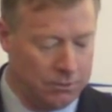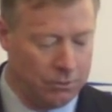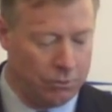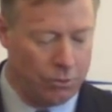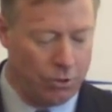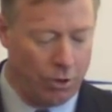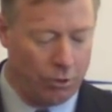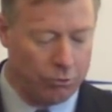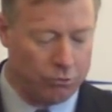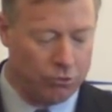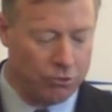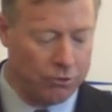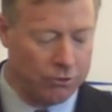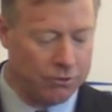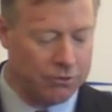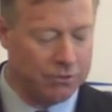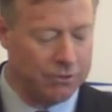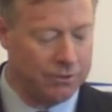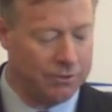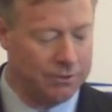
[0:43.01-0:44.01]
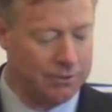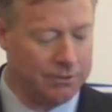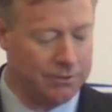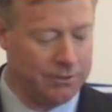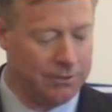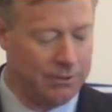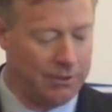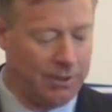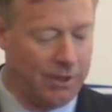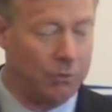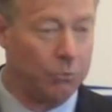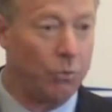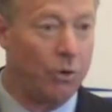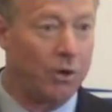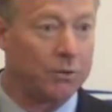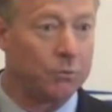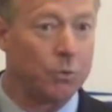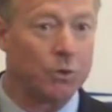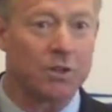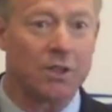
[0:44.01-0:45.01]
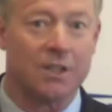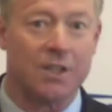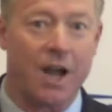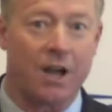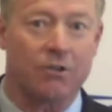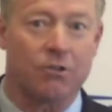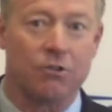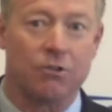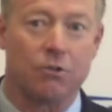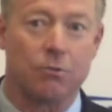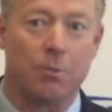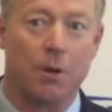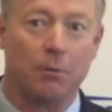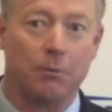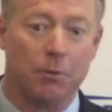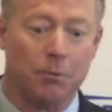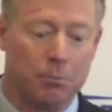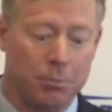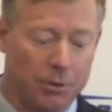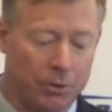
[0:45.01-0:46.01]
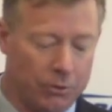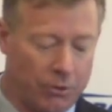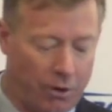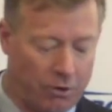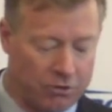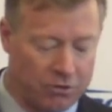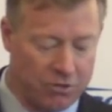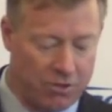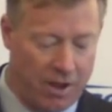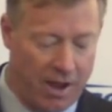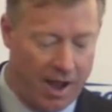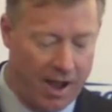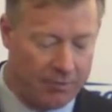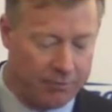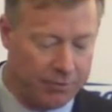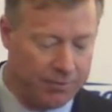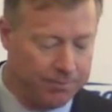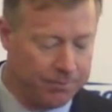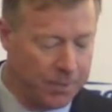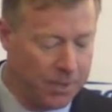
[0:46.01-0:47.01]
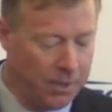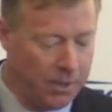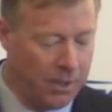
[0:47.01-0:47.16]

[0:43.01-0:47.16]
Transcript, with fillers: who coaches, and one with connections to be able to build our staff,